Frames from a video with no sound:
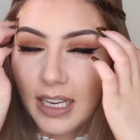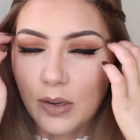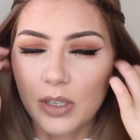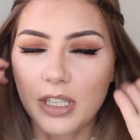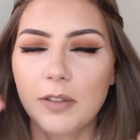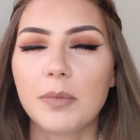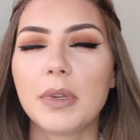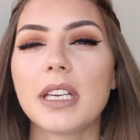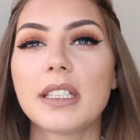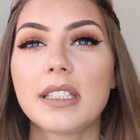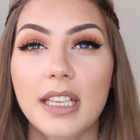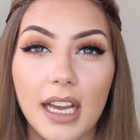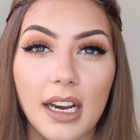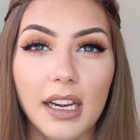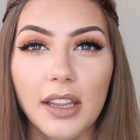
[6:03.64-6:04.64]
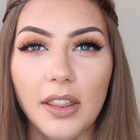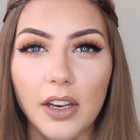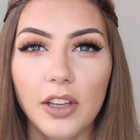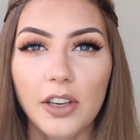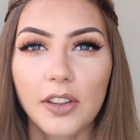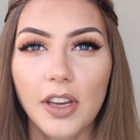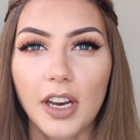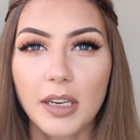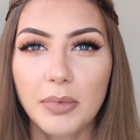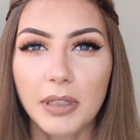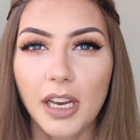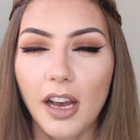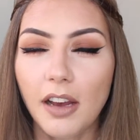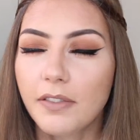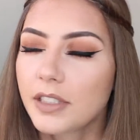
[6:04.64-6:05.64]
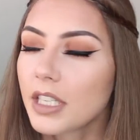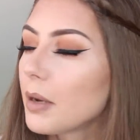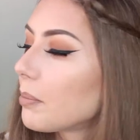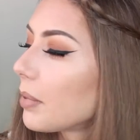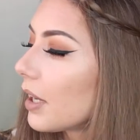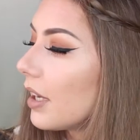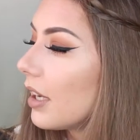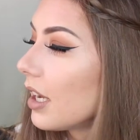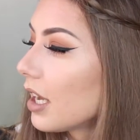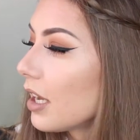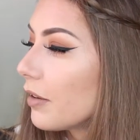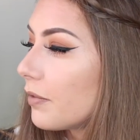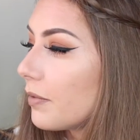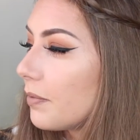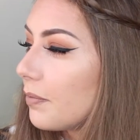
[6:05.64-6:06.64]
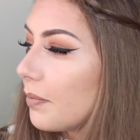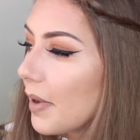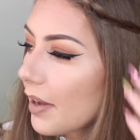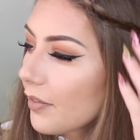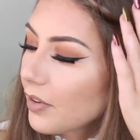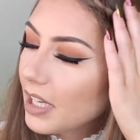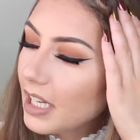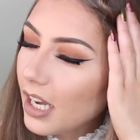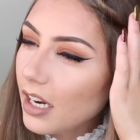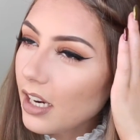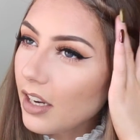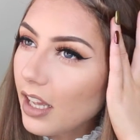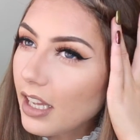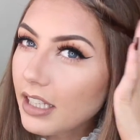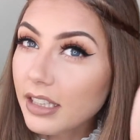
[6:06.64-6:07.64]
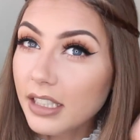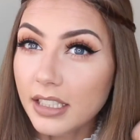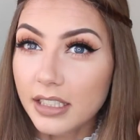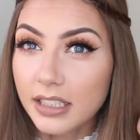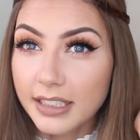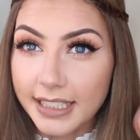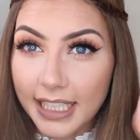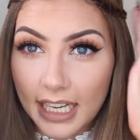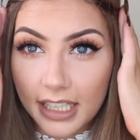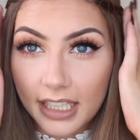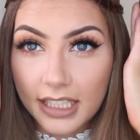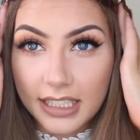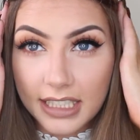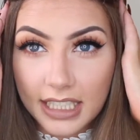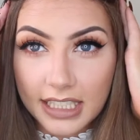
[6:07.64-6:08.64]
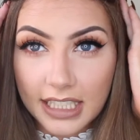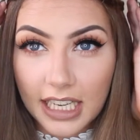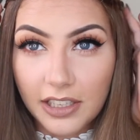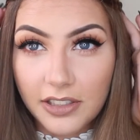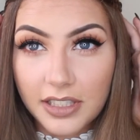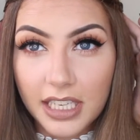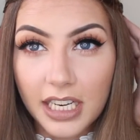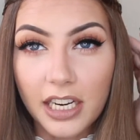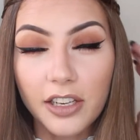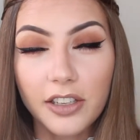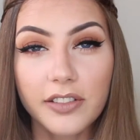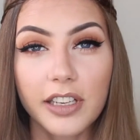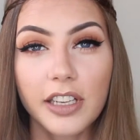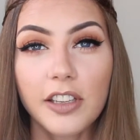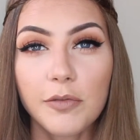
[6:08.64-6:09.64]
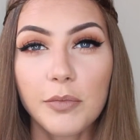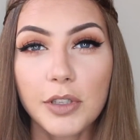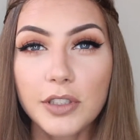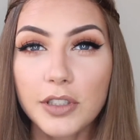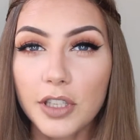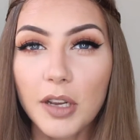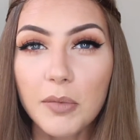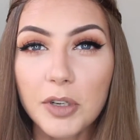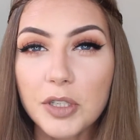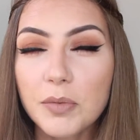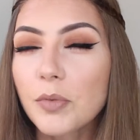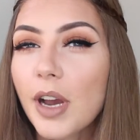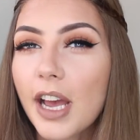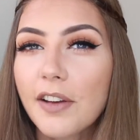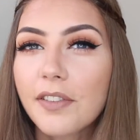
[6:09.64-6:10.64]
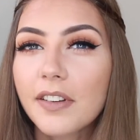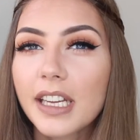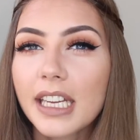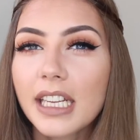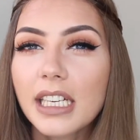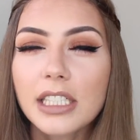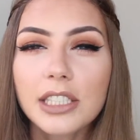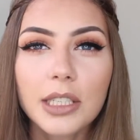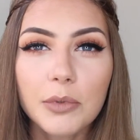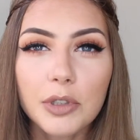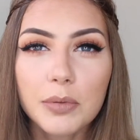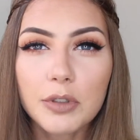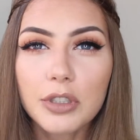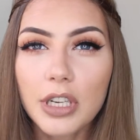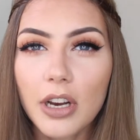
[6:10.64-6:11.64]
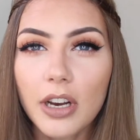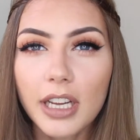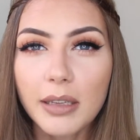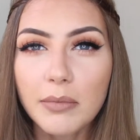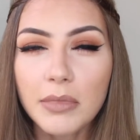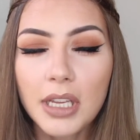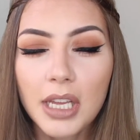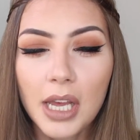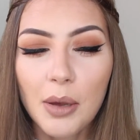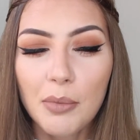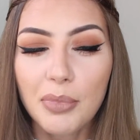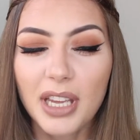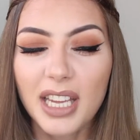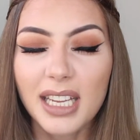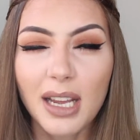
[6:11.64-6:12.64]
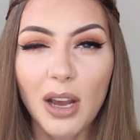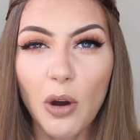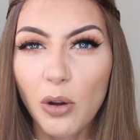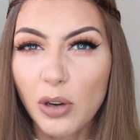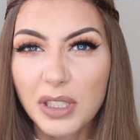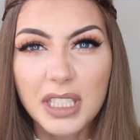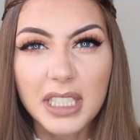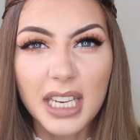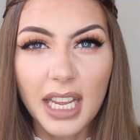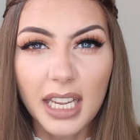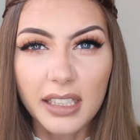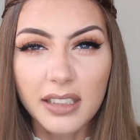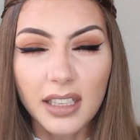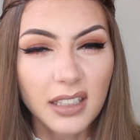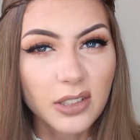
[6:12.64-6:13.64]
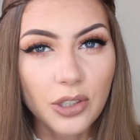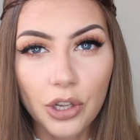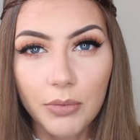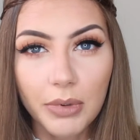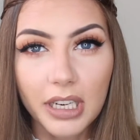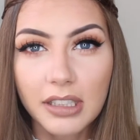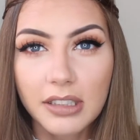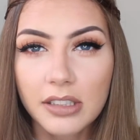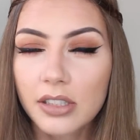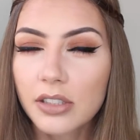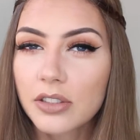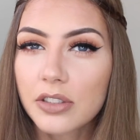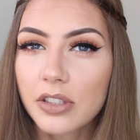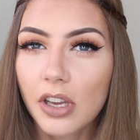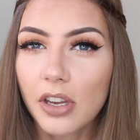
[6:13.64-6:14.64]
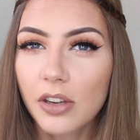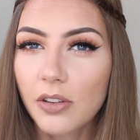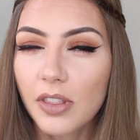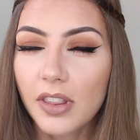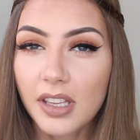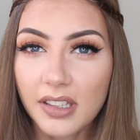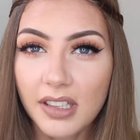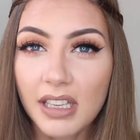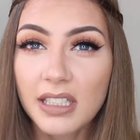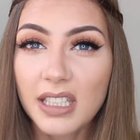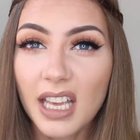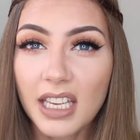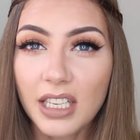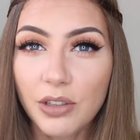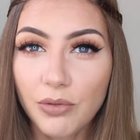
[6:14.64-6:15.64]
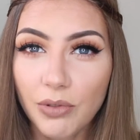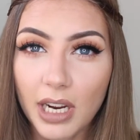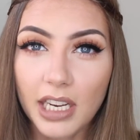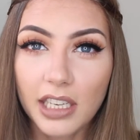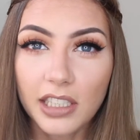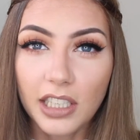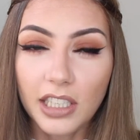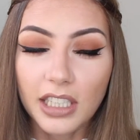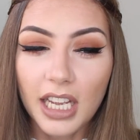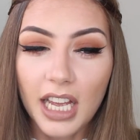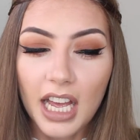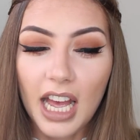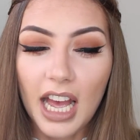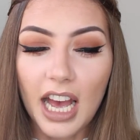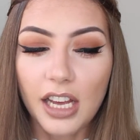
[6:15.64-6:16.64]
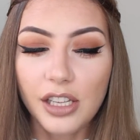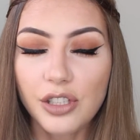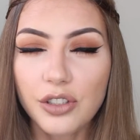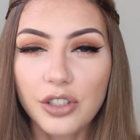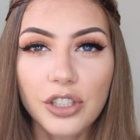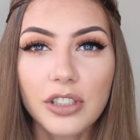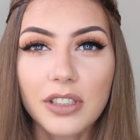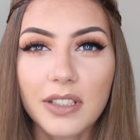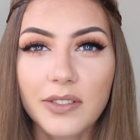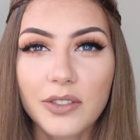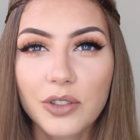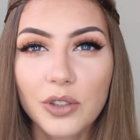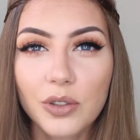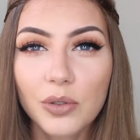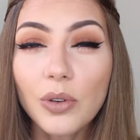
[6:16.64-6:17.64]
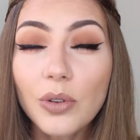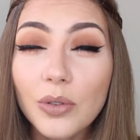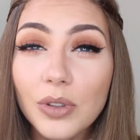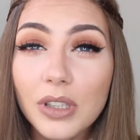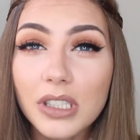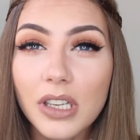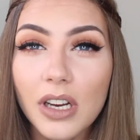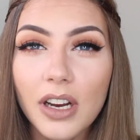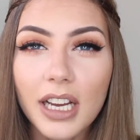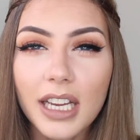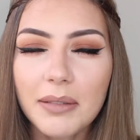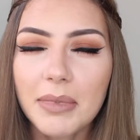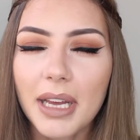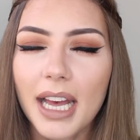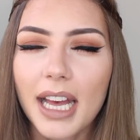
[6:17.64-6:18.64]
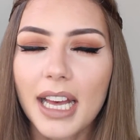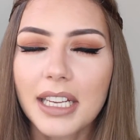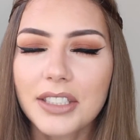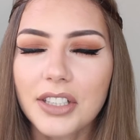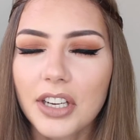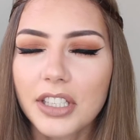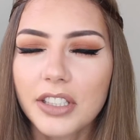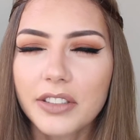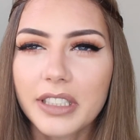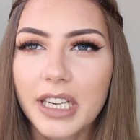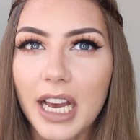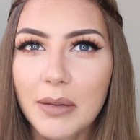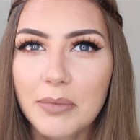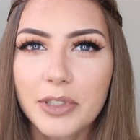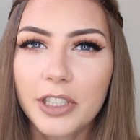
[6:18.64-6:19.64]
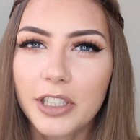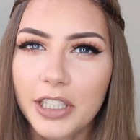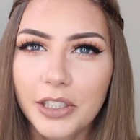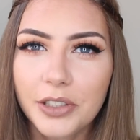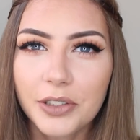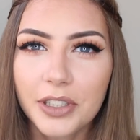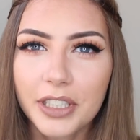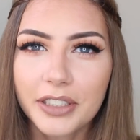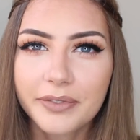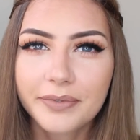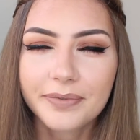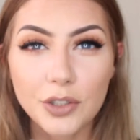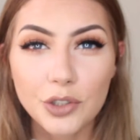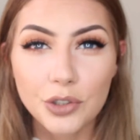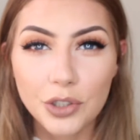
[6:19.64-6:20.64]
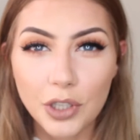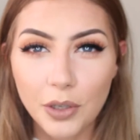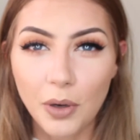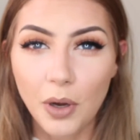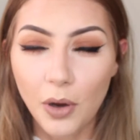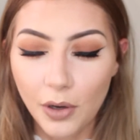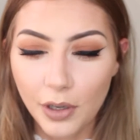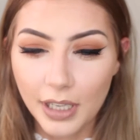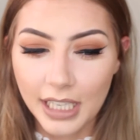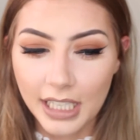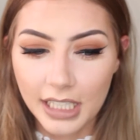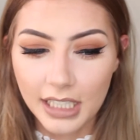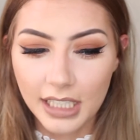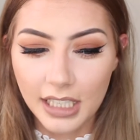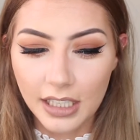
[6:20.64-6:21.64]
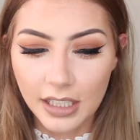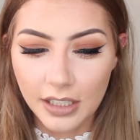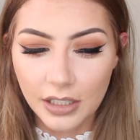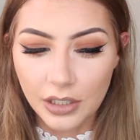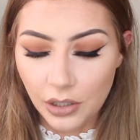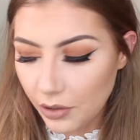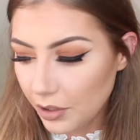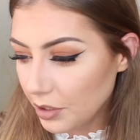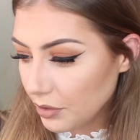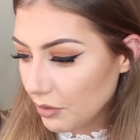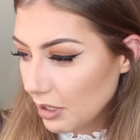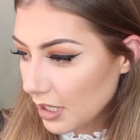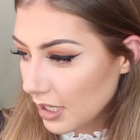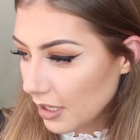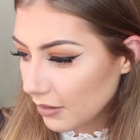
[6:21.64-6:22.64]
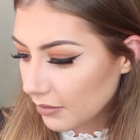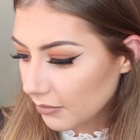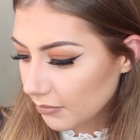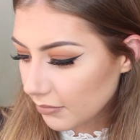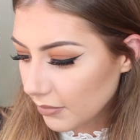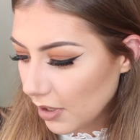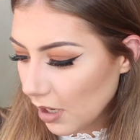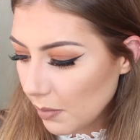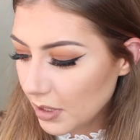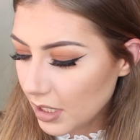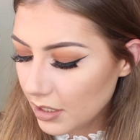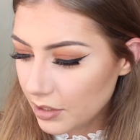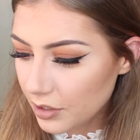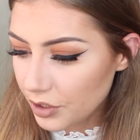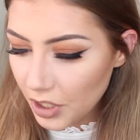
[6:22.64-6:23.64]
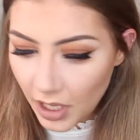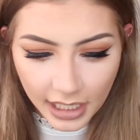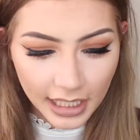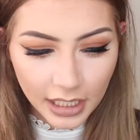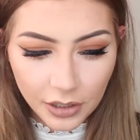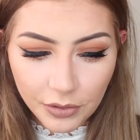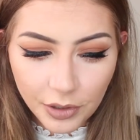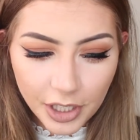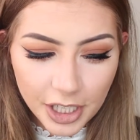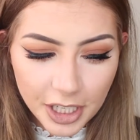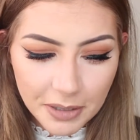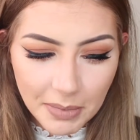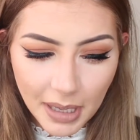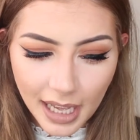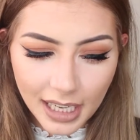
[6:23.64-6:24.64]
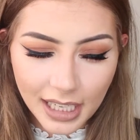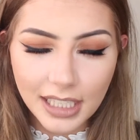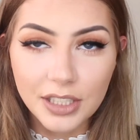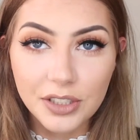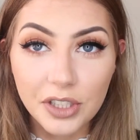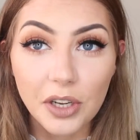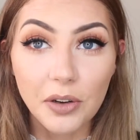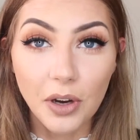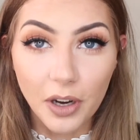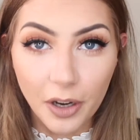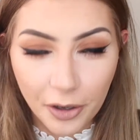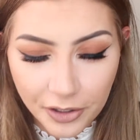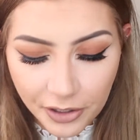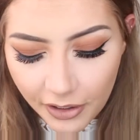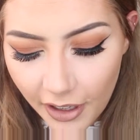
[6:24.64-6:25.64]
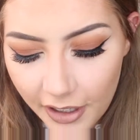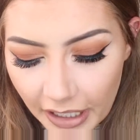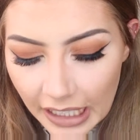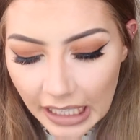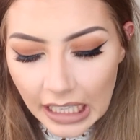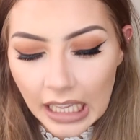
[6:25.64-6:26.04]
it would give me exactly the look that I'd be after. But I really kind of like the delicate details, and it looks like you've put so much more effort in and so much more time, but it honestly takes like 2 minutes. So this is a great look. I used to use this in school all the time, and I used to absolutely adore it. It's so hot in Lawrence right now. I'm in a tiny little room and it's so hot. So